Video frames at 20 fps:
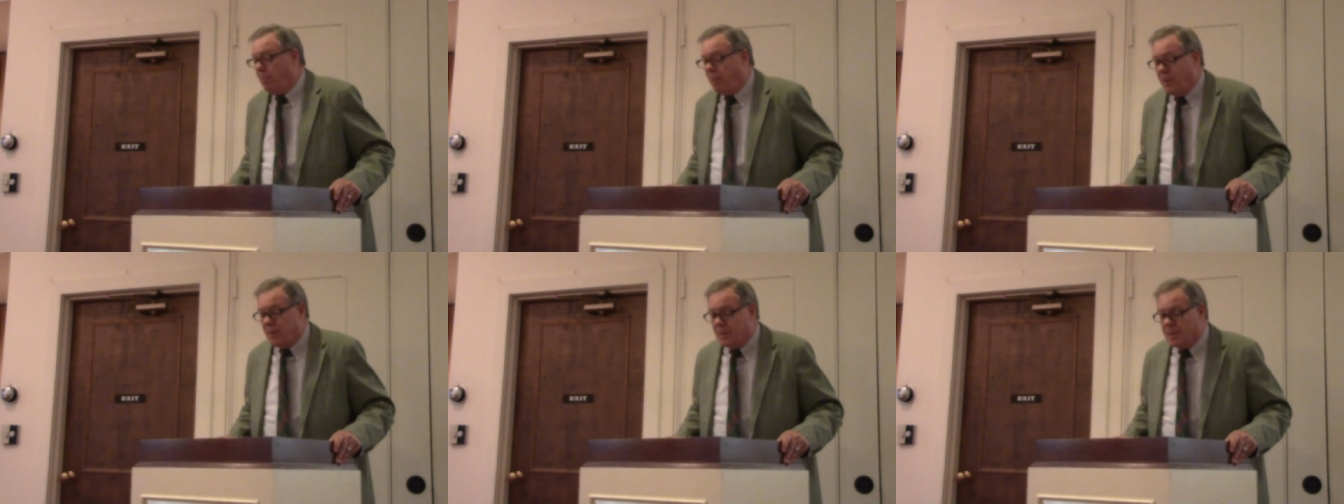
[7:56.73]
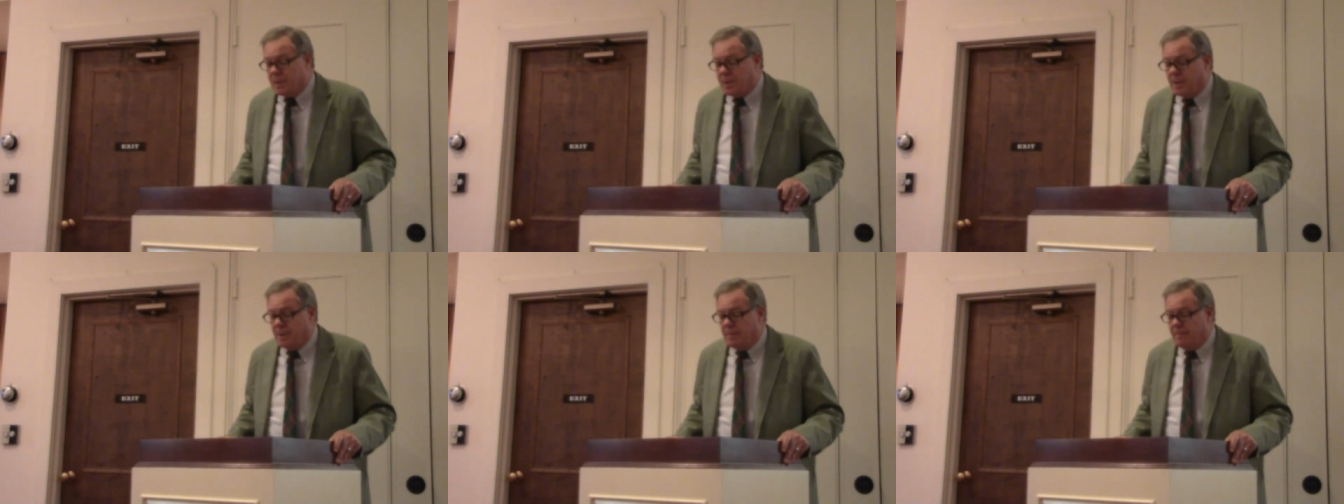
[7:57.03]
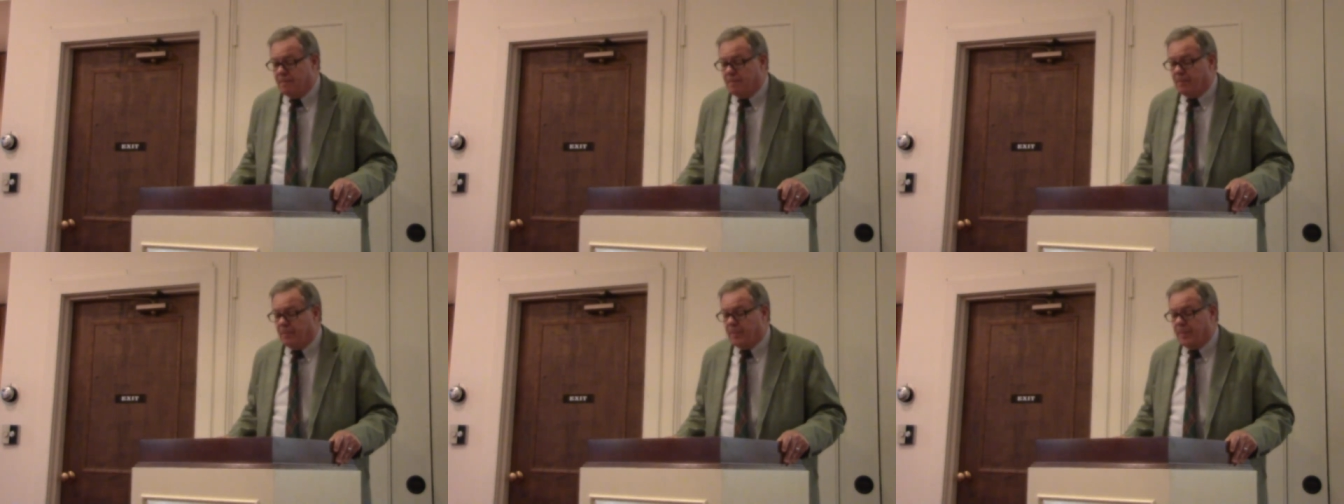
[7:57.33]
person.
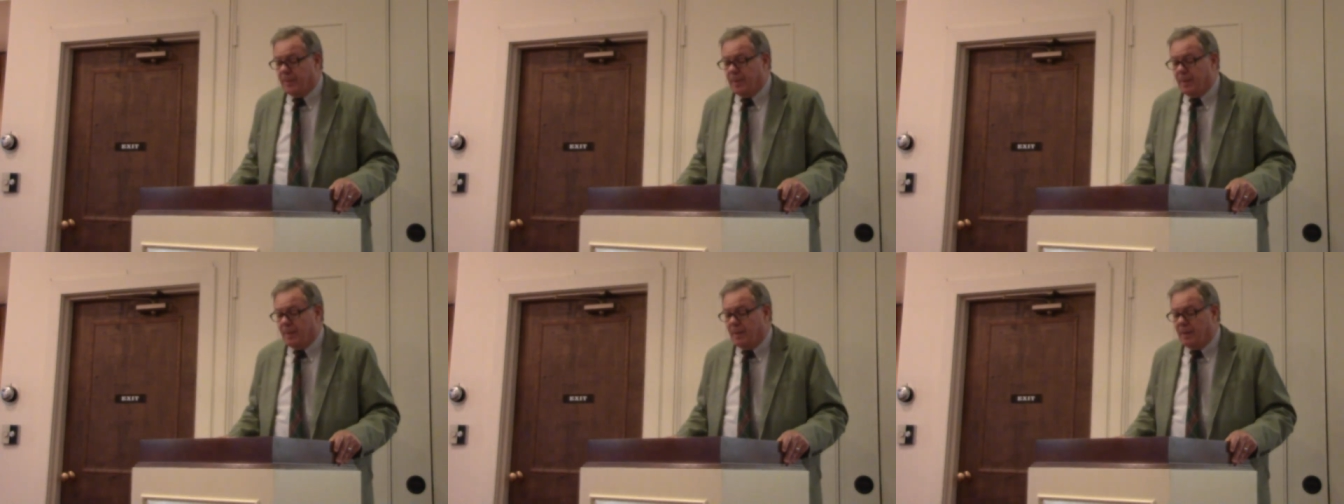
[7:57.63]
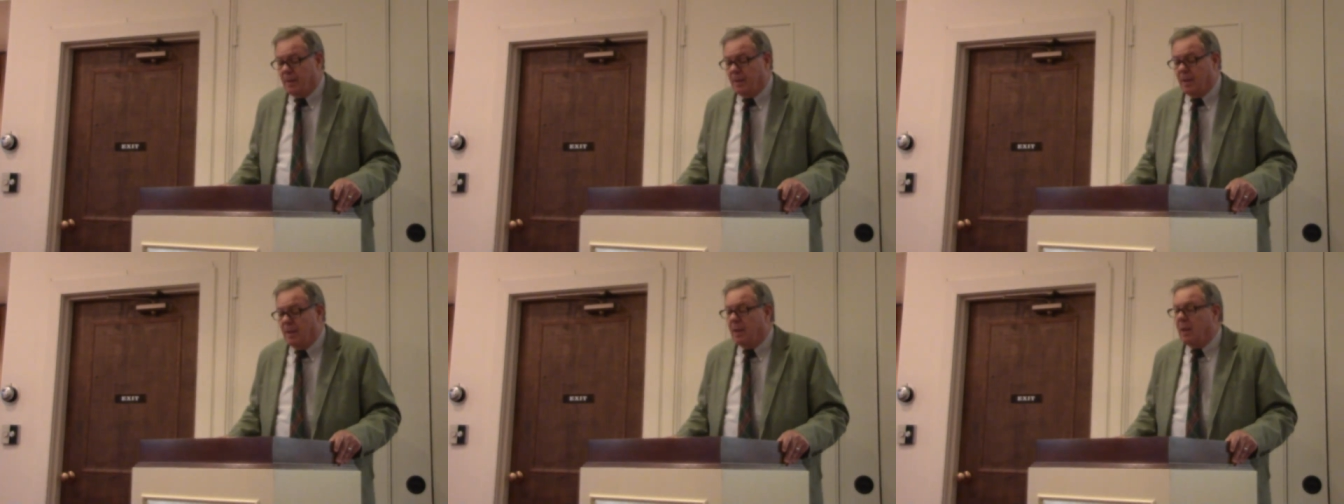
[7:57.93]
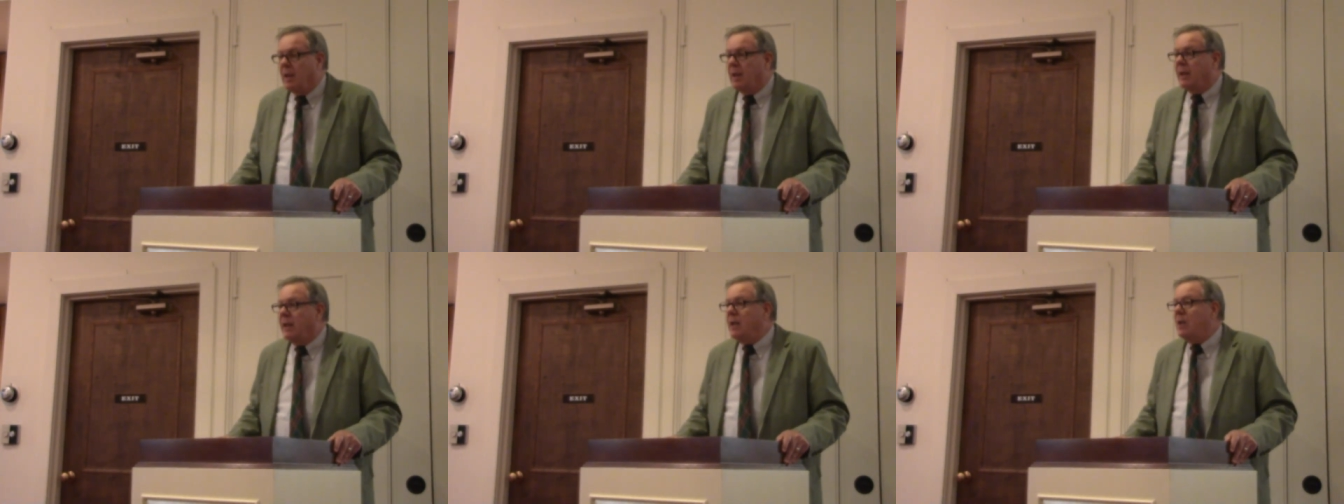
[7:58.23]

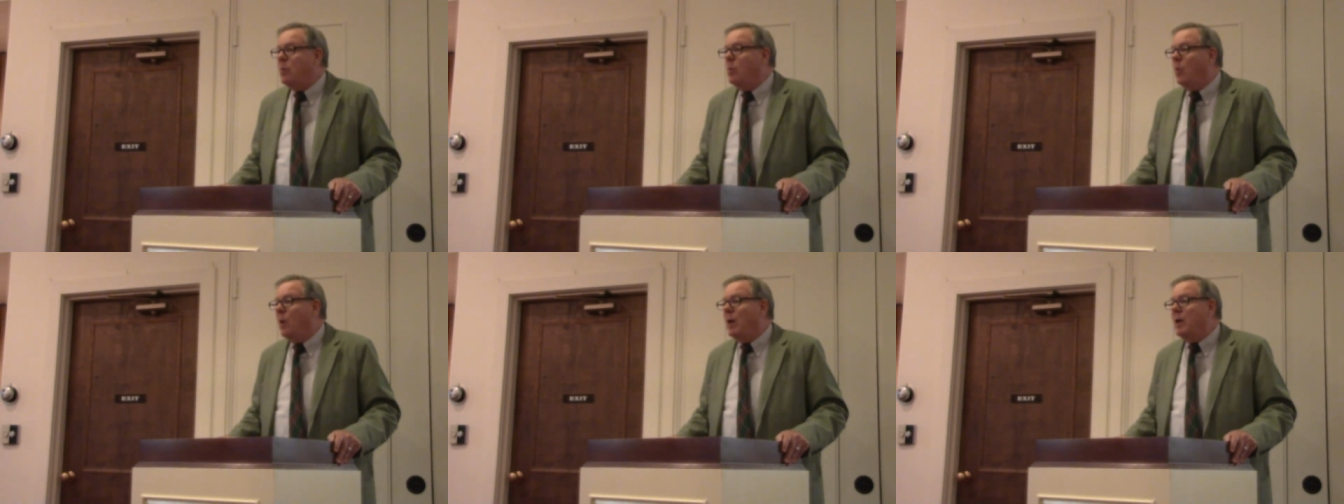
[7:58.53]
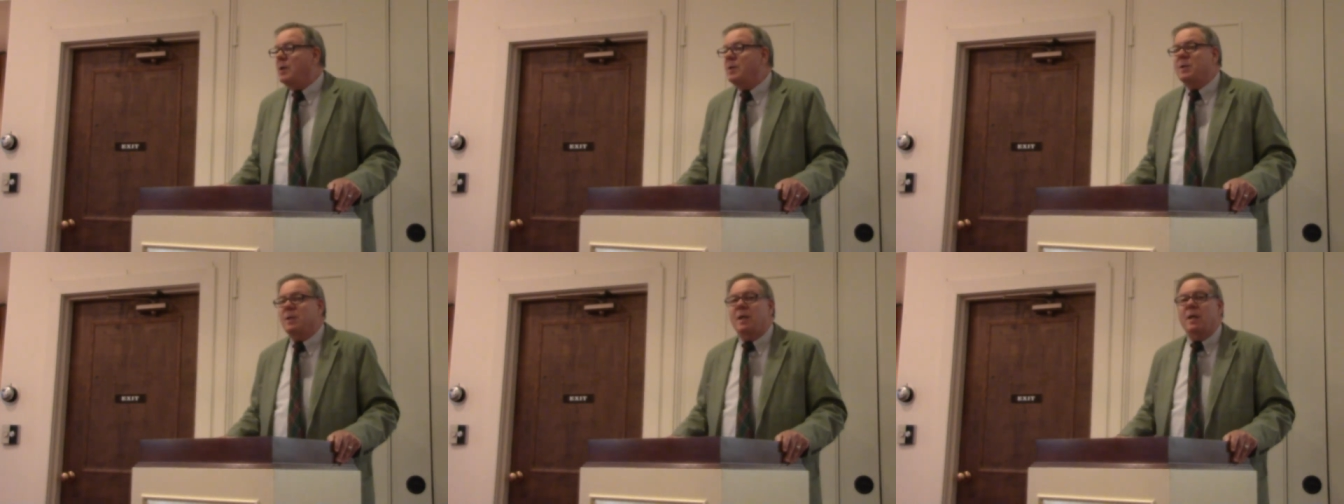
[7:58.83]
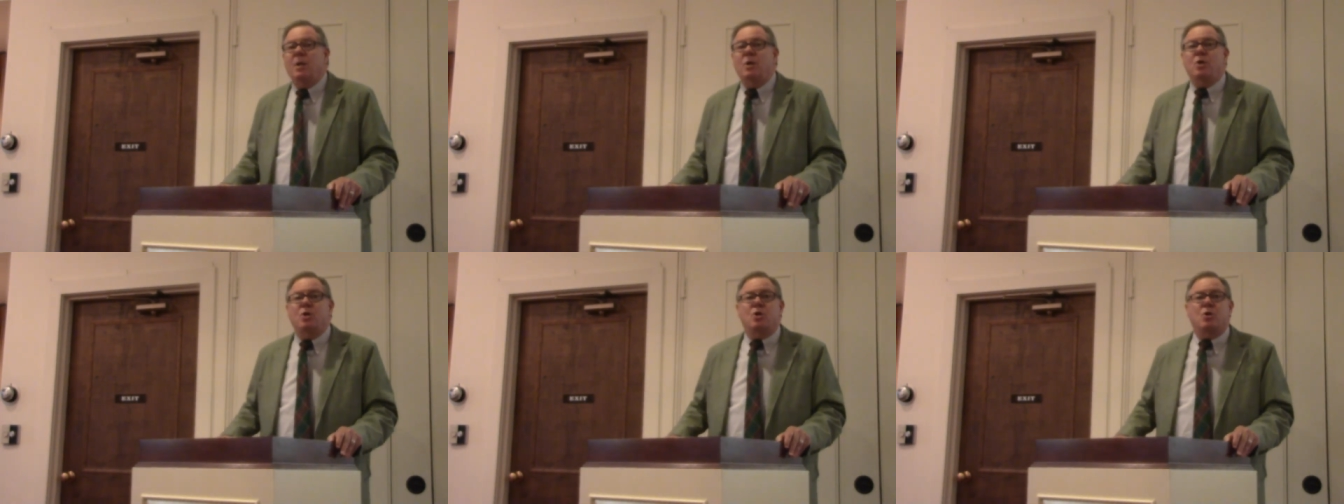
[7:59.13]
He
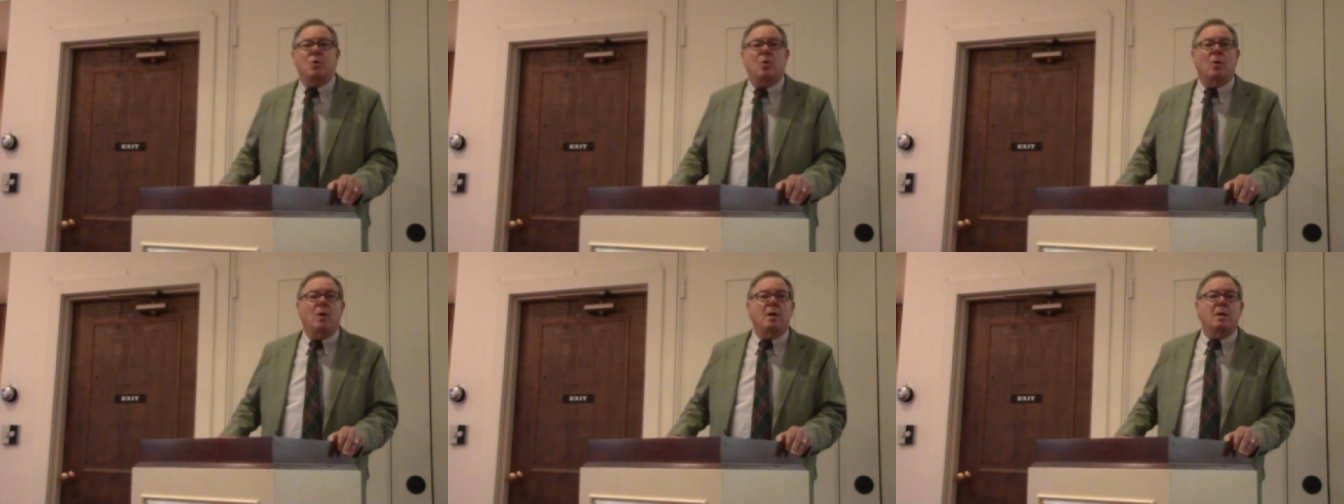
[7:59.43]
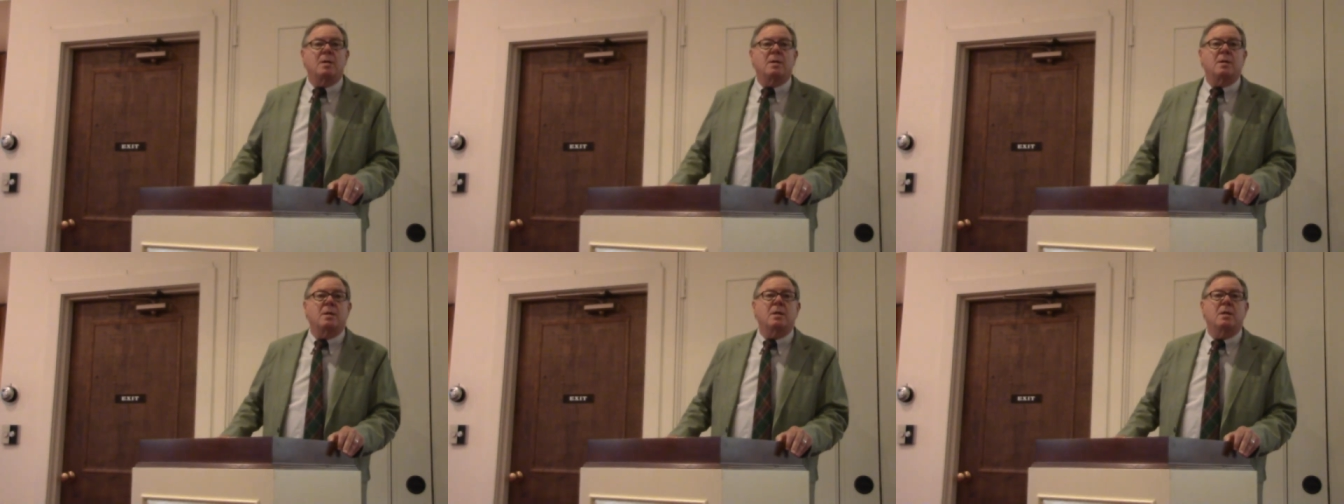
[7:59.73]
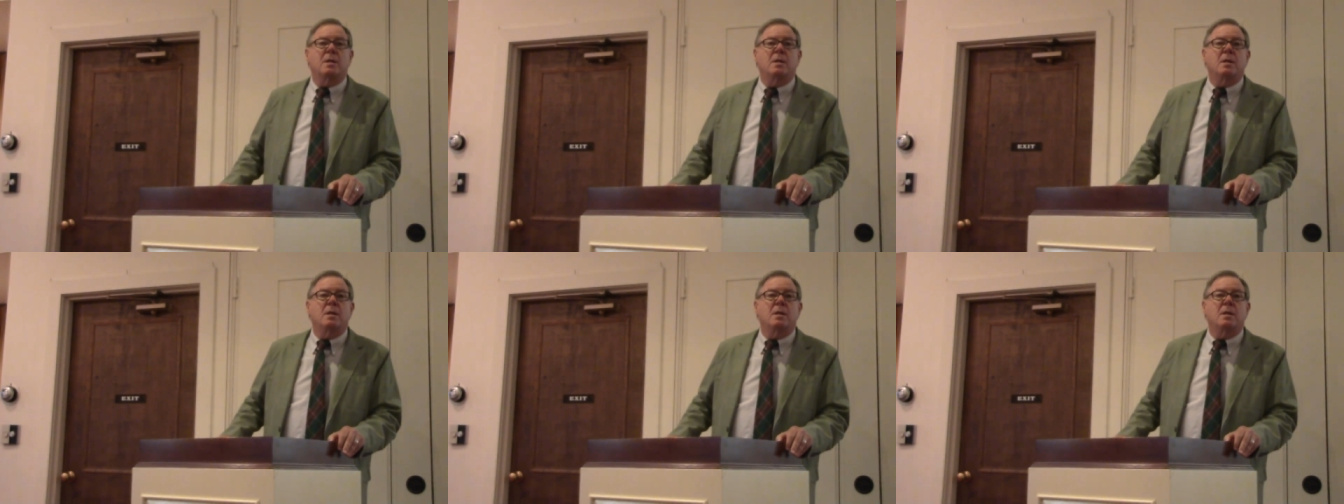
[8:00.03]
was, in short,